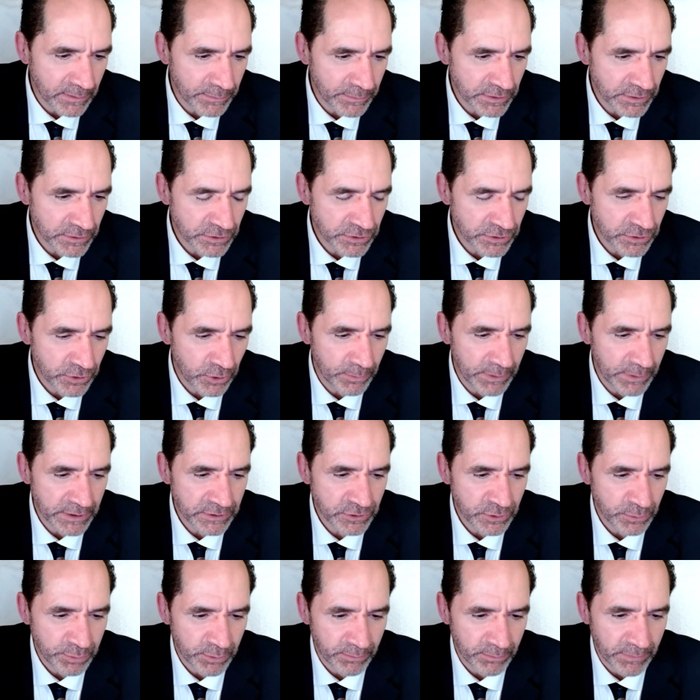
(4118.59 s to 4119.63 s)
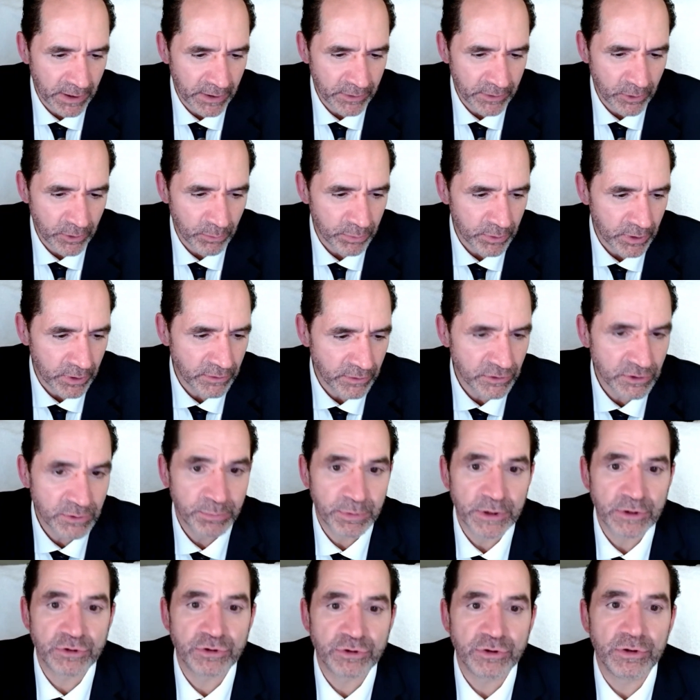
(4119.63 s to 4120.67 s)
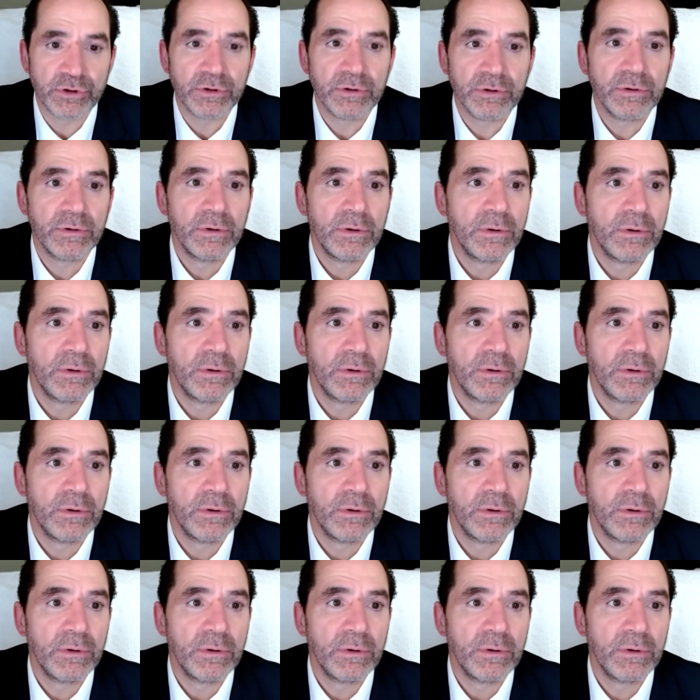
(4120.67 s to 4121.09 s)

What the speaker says: Let me just show my Super Mario Brothers picture